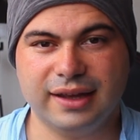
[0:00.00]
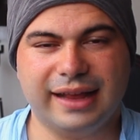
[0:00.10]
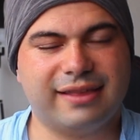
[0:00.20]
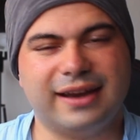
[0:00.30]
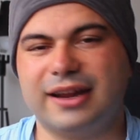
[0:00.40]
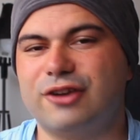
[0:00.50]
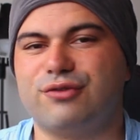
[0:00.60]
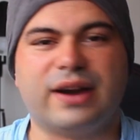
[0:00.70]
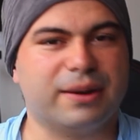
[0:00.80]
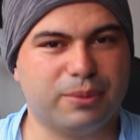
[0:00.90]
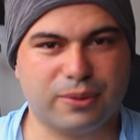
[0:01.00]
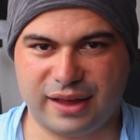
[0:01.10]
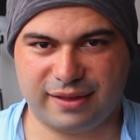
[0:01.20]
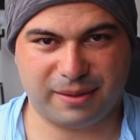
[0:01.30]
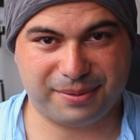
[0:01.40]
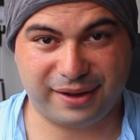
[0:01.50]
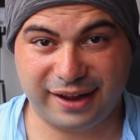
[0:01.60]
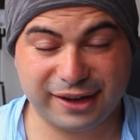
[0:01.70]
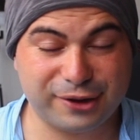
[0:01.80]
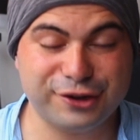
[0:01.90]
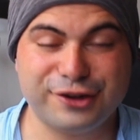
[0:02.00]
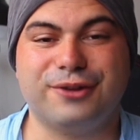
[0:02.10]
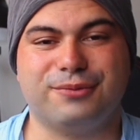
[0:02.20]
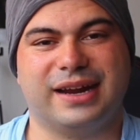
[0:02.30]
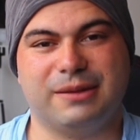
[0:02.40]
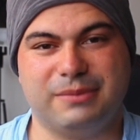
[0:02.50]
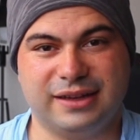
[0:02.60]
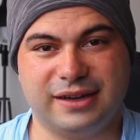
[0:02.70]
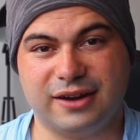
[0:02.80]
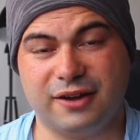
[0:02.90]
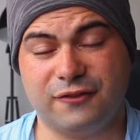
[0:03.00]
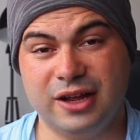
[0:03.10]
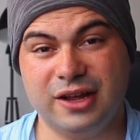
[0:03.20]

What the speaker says: It's an incredible setup. I could not recommend it enough.